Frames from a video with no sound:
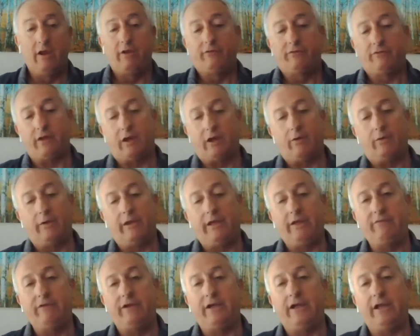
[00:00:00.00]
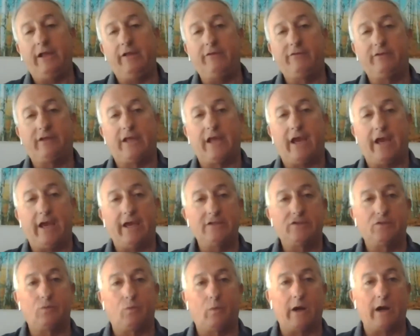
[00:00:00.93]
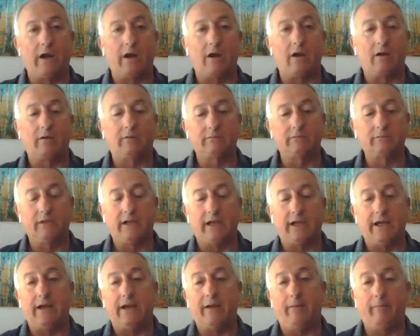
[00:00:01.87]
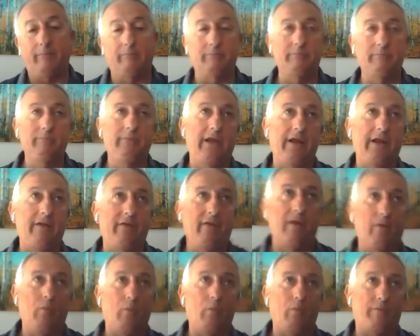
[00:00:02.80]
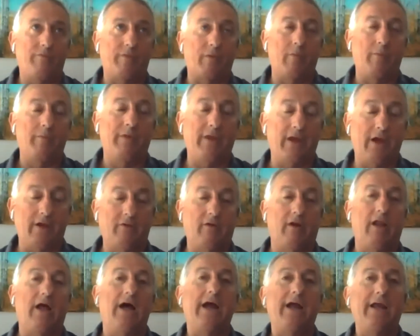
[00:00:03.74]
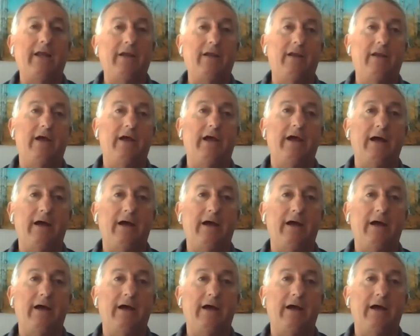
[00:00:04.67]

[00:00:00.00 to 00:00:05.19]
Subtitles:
So even in his case, where from the underlying